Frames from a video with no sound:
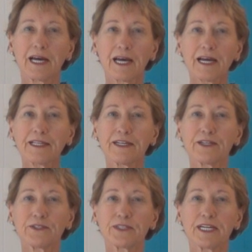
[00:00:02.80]

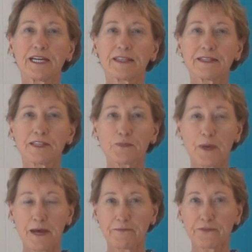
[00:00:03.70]
Hello, this is
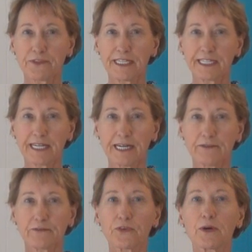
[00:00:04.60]
Pam Free
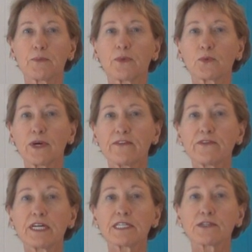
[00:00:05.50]
again from Weight
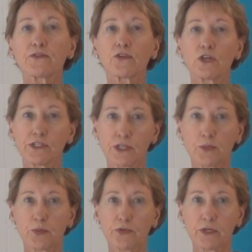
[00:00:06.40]
Best for
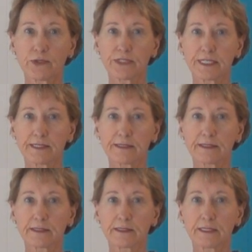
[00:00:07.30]
Osteoporosis.
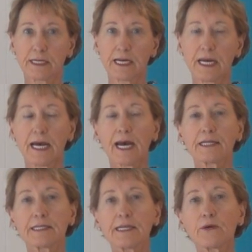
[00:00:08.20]
And
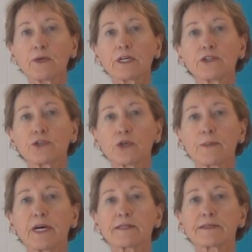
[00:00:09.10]
today we're going to talk
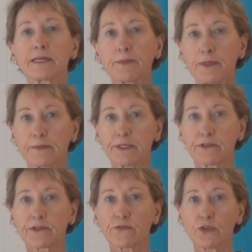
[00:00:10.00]
about
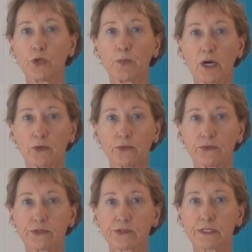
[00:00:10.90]
supplements for your
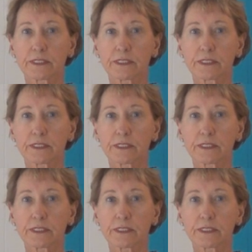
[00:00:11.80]
bones.